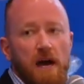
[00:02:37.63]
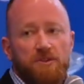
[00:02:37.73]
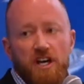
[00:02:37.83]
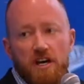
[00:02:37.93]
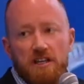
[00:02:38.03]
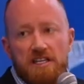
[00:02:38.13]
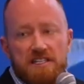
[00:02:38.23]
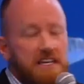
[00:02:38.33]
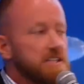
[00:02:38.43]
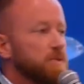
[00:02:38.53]
I'm sharing
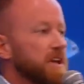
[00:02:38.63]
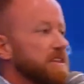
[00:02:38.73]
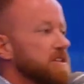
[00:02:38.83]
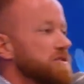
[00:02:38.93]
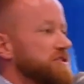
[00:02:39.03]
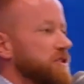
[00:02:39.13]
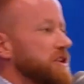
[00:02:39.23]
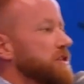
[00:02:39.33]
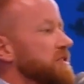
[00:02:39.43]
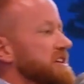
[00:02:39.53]
these things with you
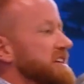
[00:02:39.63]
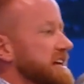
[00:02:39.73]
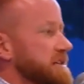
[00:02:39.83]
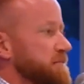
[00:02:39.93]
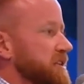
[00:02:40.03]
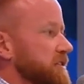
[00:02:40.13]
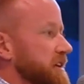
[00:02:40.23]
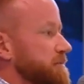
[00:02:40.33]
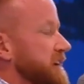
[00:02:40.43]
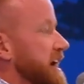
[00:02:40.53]
so you knew what it'd take to
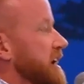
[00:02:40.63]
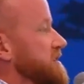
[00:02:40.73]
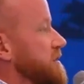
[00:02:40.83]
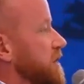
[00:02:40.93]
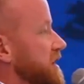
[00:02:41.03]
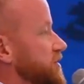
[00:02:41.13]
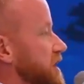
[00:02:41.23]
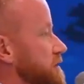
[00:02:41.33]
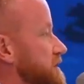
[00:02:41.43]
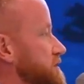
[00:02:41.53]
build it. But I also want to
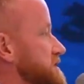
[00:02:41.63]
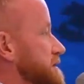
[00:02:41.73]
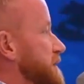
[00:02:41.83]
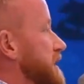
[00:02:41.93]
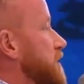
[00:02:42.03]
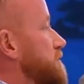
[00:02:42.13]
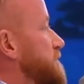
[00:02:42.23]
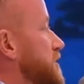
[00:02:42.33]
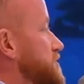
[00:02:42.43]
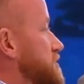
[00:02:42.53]
share with you some of my
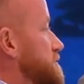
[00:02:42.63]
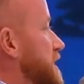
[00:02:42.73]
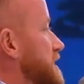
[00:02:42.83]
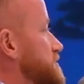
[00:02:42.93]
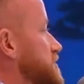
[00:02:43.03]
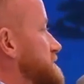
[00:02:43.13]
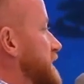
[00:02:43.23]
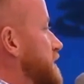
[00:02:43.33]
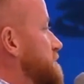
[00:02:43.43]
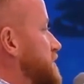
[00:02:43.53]
own personal
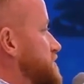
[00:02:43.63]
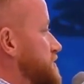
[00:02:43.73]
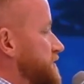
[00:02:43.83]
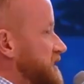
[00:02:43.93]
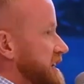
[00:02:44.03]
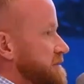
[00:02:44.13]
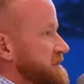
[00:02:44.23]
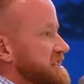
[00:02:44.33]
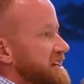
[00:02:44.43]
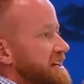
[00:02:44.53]
mantras, my own personal
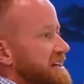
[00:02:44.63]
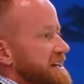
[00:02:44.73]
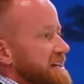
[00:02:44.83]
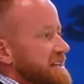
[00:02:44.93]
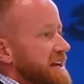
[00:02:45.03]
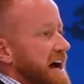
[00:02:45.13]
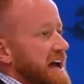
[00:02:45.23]
themes that